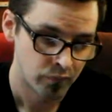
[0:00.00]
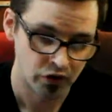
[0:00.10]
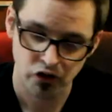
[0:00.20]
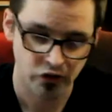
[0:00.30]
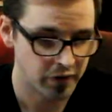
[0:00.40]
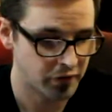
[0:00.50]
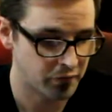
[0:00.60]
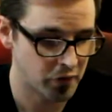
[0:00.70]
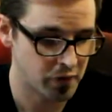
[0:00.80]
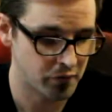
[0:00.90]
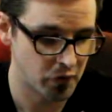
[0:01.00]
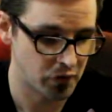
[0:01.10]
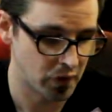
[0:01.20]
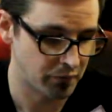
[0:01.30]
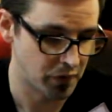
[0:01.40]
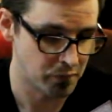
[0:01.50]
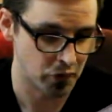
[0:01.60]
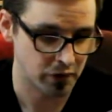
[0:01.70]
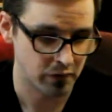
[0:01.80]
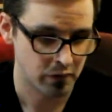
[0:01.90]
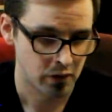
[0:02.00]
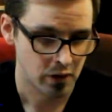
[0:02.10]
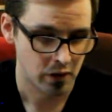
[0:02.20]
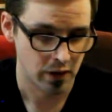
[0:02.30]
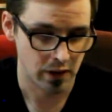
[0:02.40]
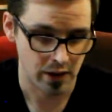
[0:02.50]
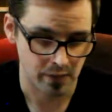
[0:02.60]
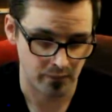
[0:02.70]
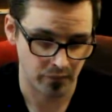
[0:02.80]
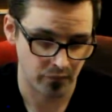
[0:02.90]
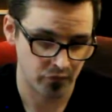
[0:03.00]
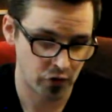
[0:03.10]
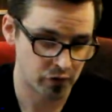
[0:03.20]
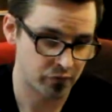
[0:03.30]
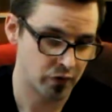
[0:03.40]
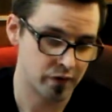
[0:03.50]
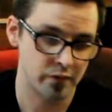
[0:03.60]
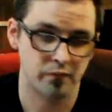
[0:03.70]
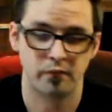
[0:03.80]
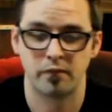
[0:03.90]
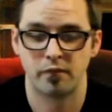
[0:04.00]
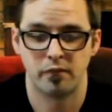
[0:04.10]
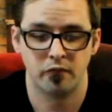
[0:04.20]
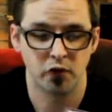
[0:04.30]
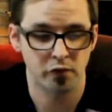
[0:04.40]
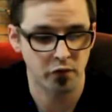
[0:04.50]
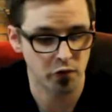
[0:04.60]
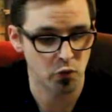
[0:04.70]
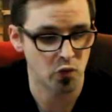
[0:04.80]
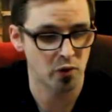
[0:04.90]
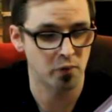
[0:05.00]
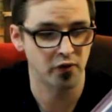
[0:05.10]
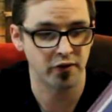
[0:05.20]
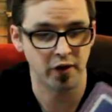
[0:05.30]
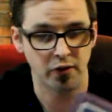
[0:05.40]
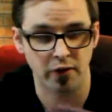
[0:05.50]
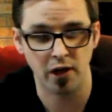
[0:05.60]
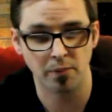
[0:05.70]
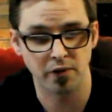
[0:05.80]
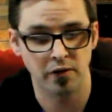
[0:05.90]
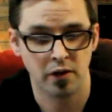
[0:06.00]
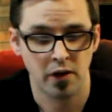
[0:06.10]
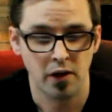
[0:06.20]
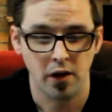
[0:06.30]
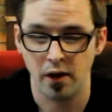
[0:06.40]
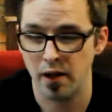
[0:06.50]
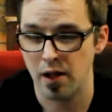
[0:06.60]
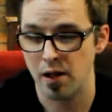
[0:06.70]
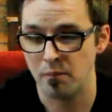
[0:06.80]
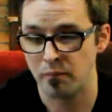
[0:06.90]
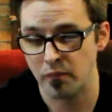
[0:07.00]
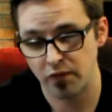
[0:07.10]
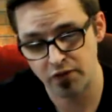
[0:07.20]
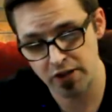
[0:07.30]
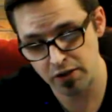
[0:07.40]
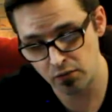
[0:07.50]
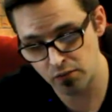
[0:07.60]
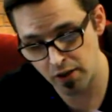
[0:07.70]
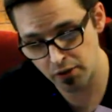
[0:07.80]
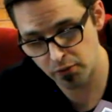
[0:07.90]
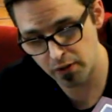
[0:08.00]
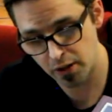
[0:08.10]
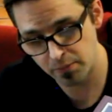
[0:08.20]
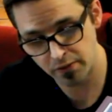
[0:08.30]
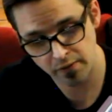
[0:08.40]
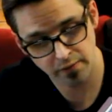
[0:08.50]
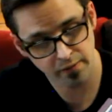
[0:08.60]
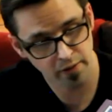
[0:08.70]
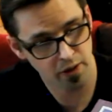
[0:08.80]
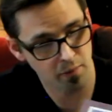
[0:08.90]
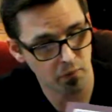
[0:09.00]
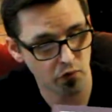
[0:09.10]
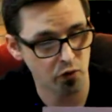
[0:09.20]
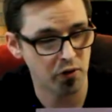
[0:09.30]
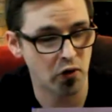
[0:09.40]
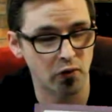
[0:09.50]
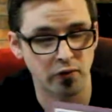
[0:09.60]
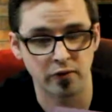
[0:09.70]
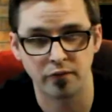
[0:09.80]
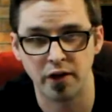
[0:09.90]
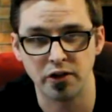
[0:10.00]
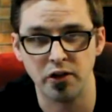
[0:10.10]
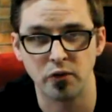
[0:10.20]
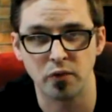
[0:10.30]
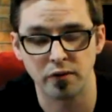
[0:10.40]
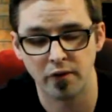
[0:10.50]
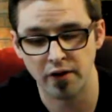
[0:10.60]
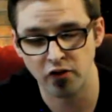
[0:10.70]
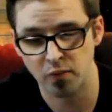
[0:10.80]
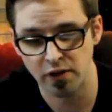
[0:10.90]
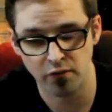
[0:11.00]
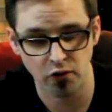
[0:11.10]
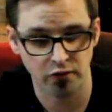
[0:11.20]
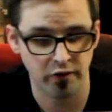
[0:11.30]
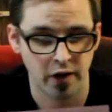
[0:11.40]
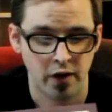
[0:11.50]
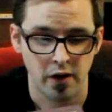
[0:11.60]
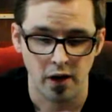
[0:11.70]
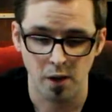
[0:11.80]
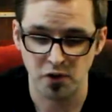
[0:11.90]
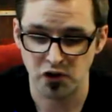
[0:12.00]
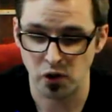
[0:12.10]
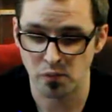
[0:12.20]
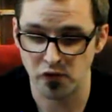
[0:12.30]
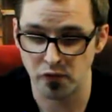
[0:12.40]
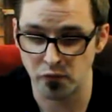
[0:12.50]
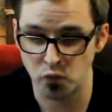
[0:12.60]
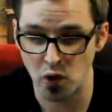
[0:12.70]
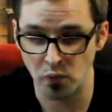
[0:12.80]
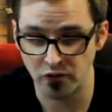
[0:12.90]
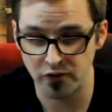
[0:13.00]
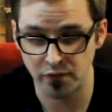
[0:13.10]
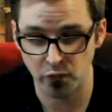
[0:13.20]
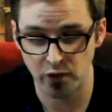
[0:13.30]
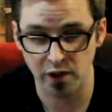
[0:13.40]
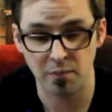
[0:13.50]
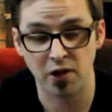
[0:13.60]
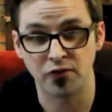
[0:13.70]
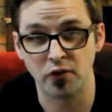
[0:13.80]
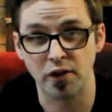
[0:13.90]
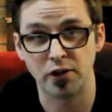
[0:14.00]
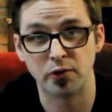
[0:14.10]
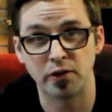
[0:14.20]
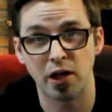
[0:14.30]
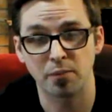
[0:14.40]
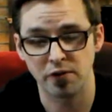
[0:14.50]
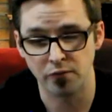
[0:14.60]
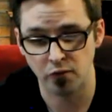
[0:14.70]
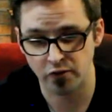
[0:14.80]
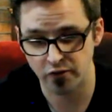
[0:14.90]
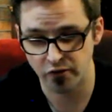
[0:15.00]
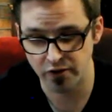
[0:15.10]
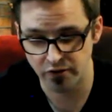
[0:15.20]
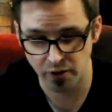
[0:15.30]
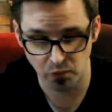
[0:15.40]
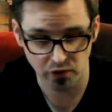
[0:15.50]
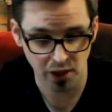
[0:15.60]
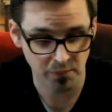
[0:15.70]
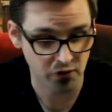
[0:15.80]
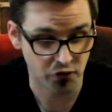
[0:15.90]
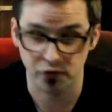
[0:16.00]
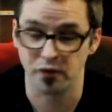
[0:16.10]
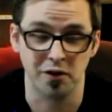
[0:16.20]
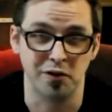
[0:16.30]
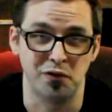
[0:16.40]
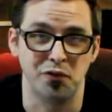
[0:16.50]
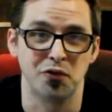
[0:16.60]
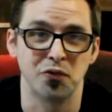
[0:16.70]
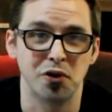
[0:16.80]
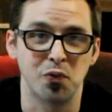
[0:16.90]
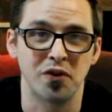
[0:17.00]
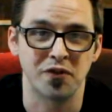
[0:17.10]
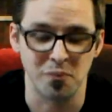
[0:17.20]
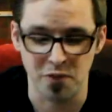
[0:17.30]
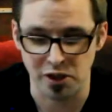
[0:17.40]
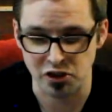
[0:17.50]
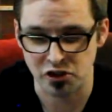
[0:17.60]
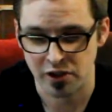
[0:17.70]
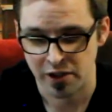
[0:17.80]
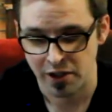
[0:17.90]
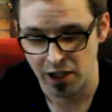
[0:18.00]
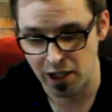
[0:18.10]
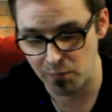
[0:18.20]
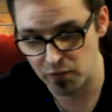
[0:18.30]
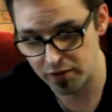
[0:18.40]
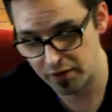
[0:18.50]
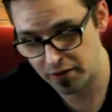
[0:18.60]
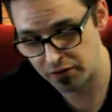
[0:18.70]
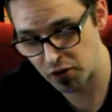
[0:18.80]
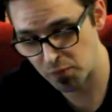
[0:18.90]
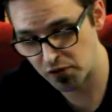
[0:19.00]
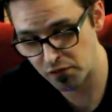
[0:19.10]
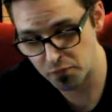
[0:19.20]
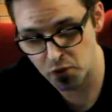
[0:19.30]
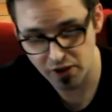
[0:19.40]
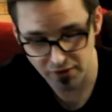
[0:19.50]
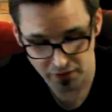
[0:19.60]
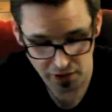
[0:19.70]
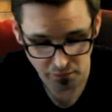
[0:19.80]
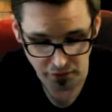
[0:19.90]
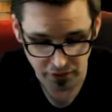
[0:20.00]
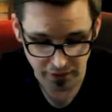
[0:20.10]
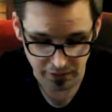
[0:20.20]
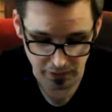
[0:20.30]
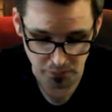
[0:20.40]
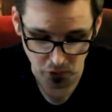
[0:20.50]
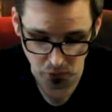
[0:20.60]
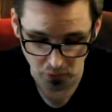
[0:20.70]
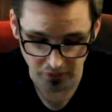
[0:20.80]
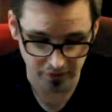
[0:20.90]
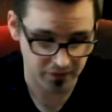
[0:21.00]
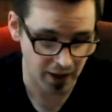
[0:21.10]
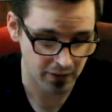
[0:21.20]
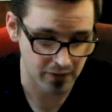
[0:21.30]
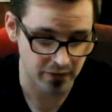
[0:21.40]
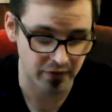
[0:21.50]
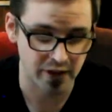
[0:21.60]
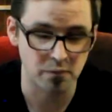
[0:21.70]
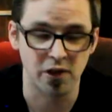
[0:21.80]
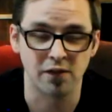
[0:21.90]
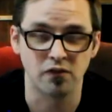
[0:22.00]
It's a very, very lovely book. Very, very well put together copy. The lettered copies are a little bit harder to find. You don't really find as many of those. In terms of what was different about the lettered copy versus these numbered copies, there really wasn't much. In terms of the book itself, the book was exactly the same, but